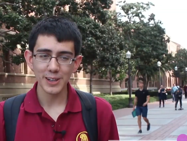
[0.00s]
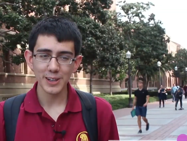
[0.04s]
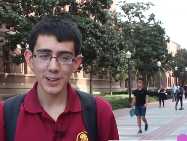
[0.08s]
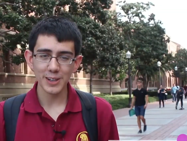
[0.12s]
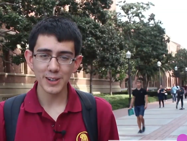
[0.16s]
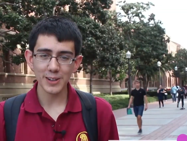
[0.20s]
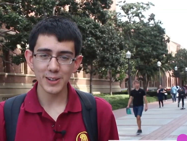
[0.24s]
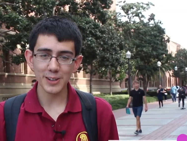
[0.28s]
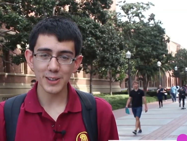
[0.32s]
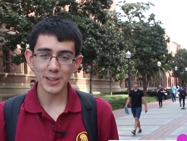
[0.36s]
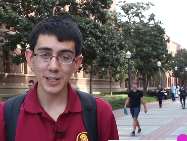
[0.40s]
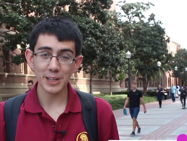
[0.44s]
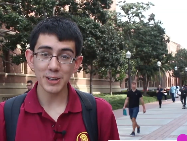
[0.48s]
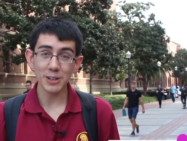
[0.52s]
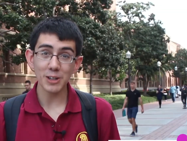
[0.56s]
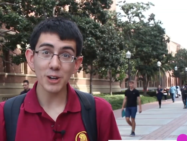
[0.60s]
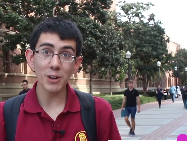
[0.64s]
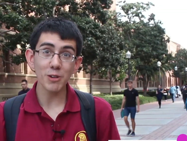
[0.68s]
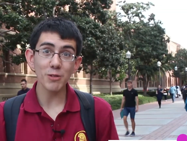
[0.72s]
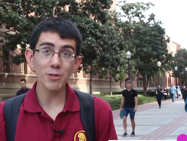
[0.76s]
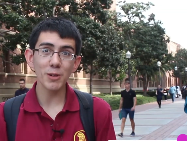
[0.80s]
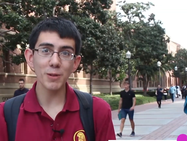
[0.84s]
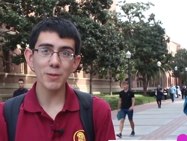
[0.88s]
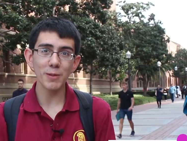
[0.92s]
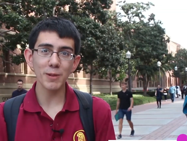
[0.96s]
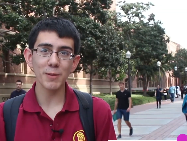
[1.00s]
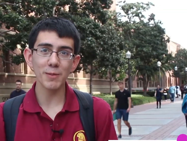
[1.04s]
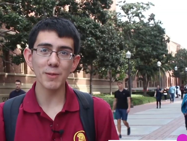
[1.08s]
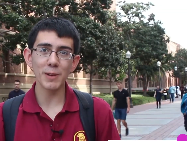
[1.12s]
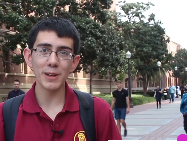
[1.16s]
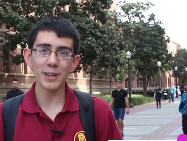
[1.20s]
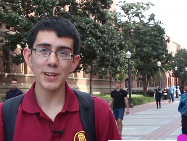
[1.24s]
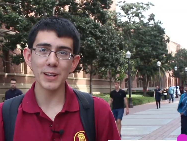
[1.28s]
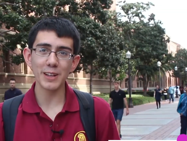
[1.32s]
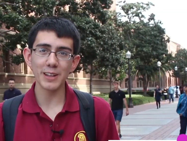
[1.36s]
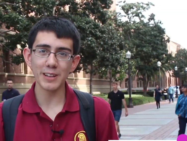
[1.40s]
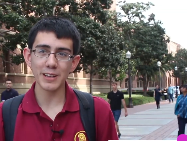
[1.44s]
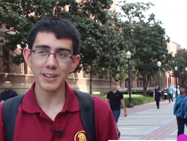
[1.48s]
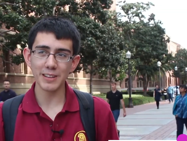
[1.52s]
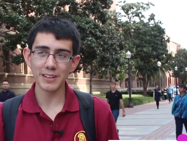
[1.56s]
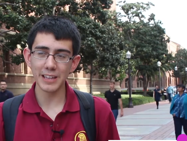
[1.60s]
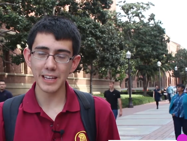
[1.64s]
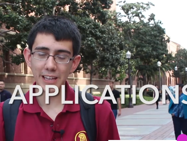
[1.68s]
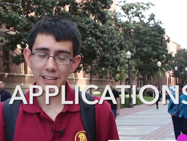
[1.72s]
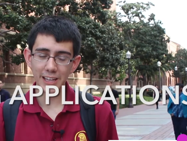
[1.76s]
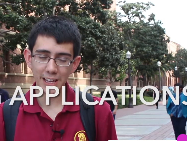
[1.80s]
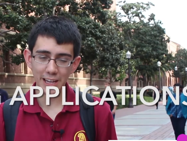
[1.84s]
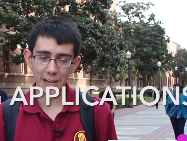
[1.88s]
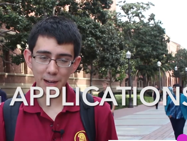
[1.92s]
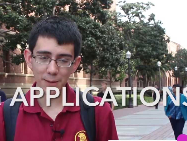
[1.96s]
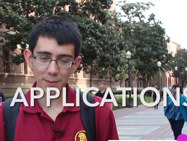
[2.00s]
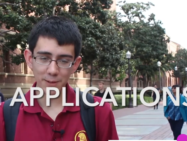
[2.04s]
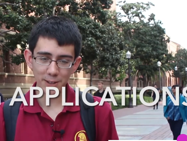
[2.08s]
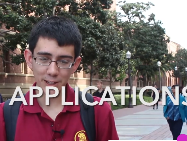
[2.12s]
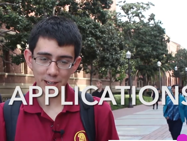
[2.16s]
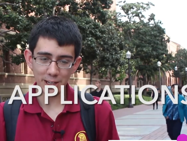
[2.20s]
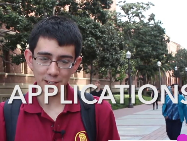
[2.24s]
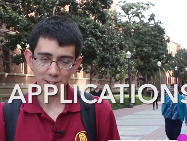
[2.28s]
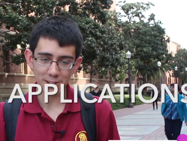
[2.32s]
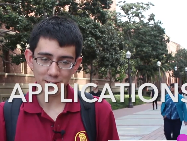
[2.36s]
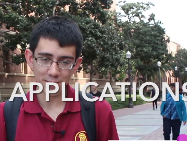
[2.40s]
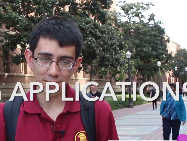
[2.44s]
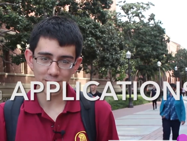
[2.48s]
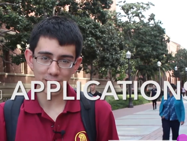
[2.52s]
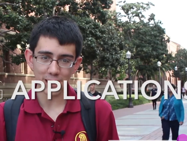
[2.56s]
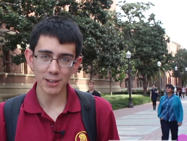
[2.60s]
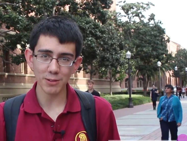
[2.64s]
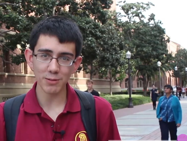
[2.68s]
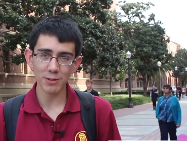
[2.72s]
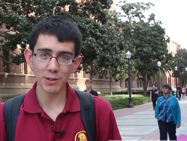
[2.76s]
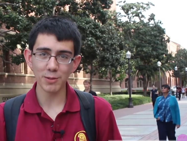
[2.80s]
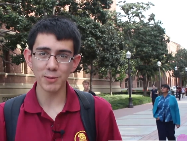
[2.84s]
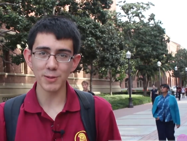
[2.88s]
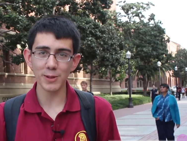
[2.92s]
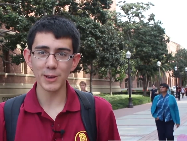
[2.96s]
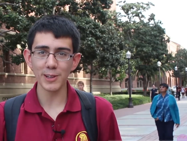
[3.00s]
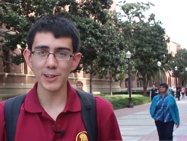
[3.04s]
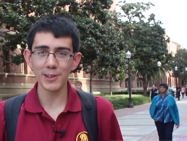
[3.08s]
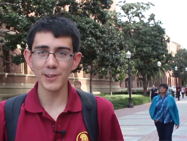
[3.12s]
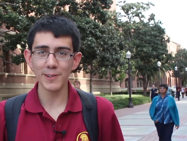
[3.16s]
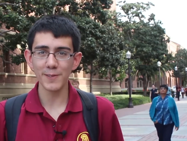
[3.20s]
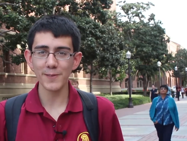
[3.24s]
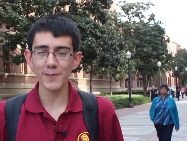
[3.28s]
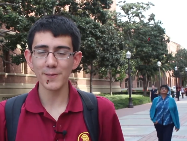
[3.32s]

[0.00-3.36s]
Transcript: currently no woman, but taking applications as we speak.